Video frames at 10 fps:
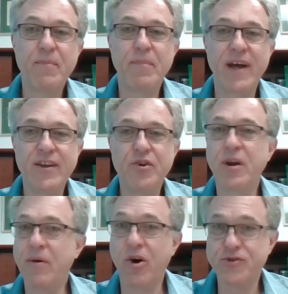but you
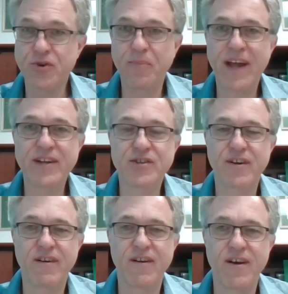can also
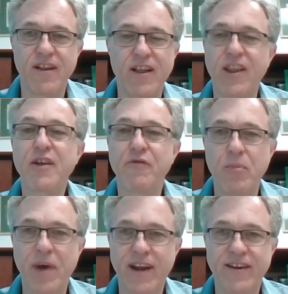imagine a lot of
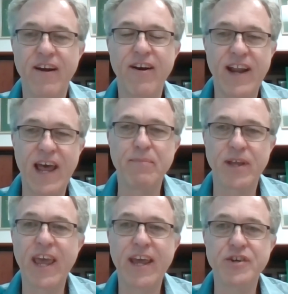humanitarian
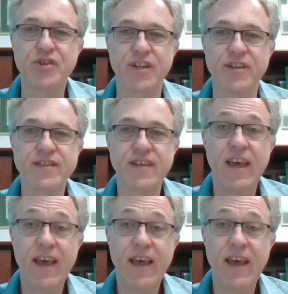applications.